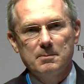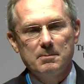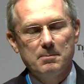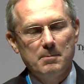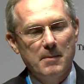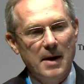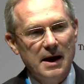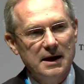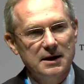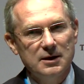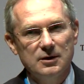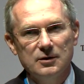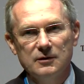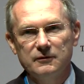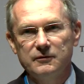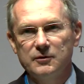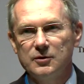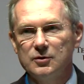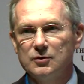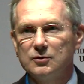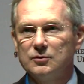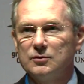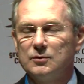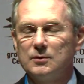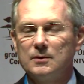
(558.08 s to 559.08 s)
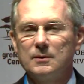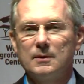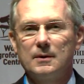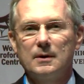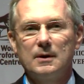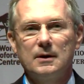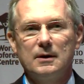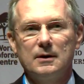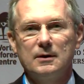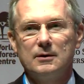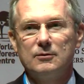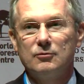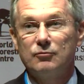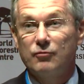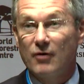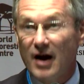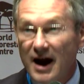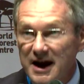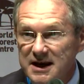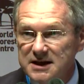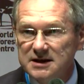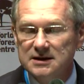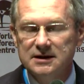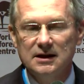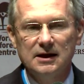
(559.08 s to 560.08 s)
Many of you
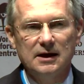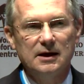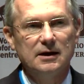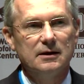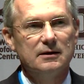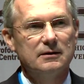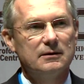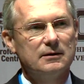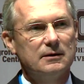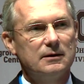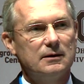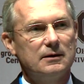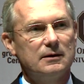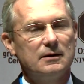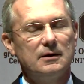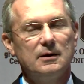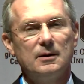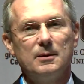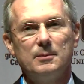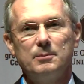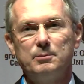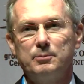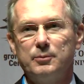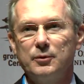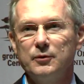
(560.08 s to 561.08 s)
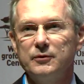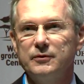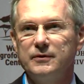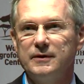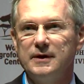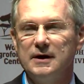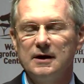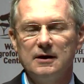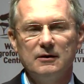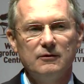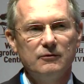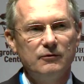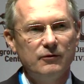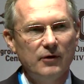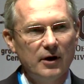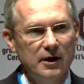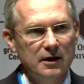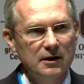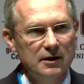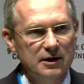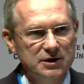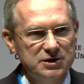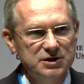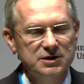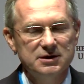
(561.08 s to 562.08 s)
rightly put the very
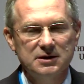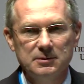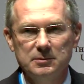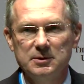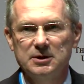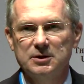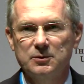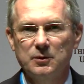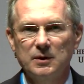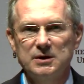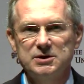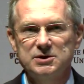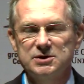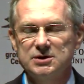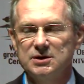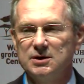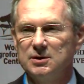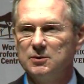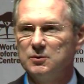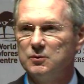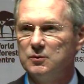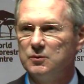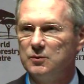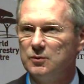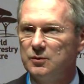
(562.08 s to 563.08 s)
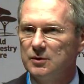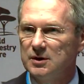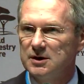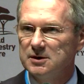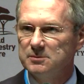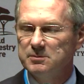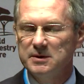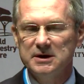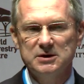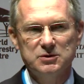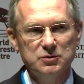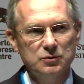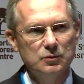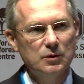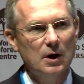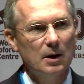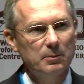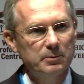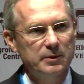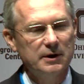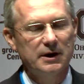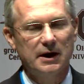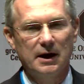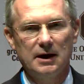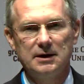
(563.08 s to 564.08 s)
legitimate question, would it be too
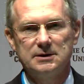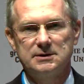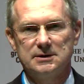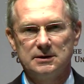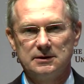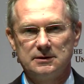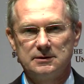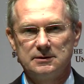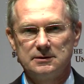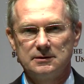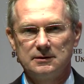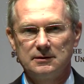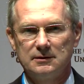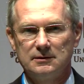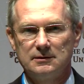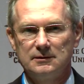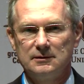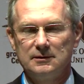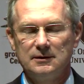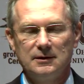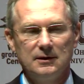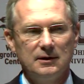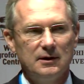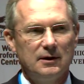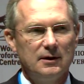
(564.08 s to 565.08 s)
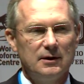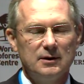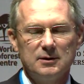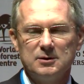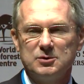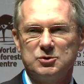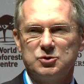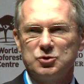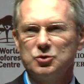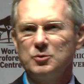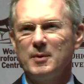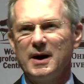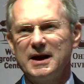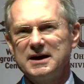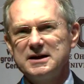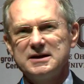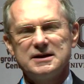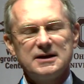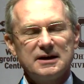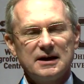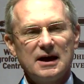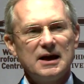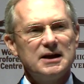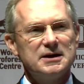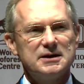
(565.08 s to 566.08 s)
complicated? Too many
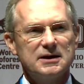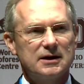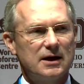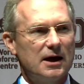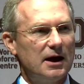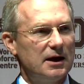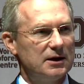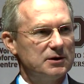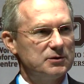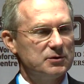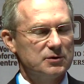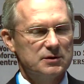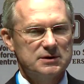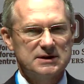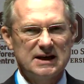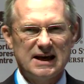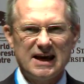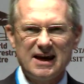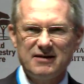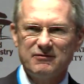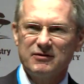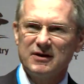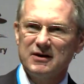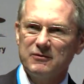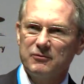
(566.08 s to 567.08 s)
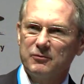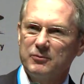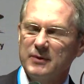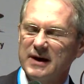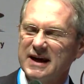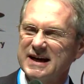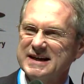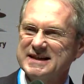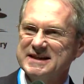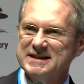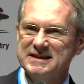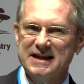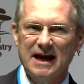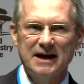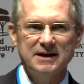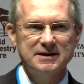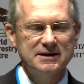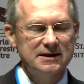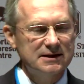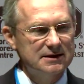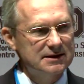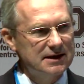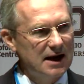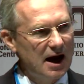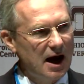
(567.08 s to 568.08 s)
indicators. Even if we extend
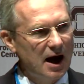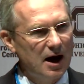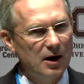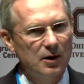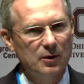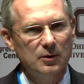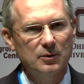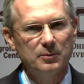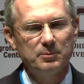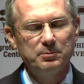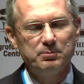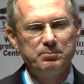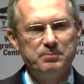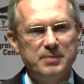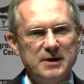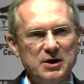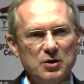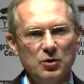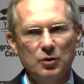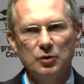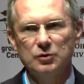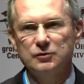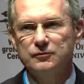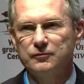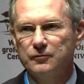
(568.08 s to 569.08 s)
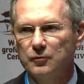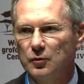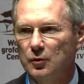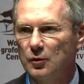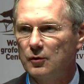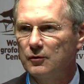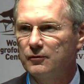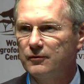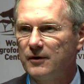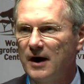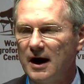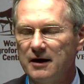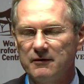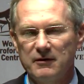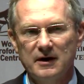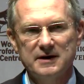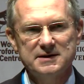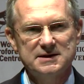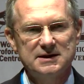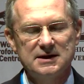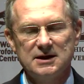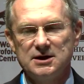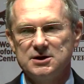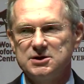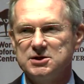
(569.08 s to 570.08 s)
it now beyond 4 or 5
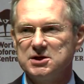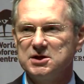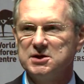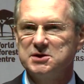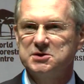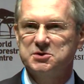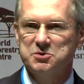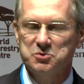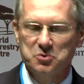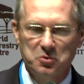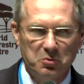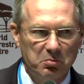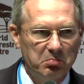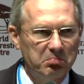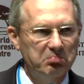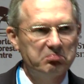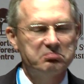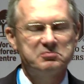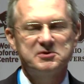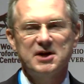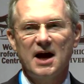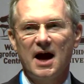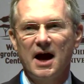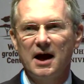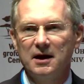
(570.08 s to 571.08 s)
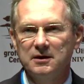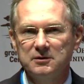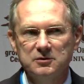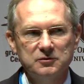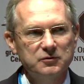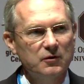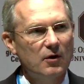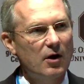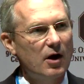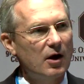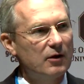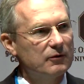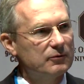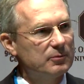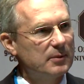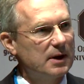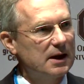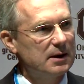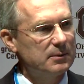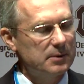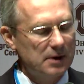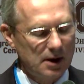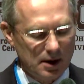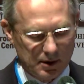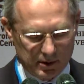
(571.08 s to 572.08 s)
SDGs to 10, 12,
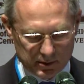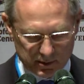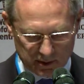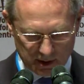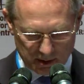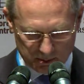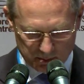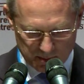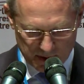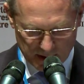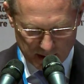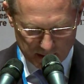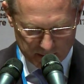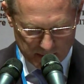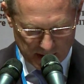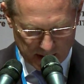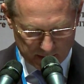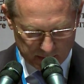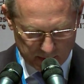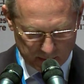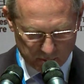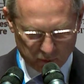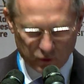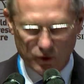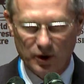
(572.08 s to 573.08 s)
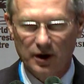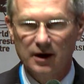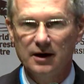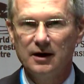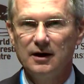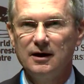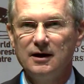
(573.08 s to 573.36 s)
maybe more,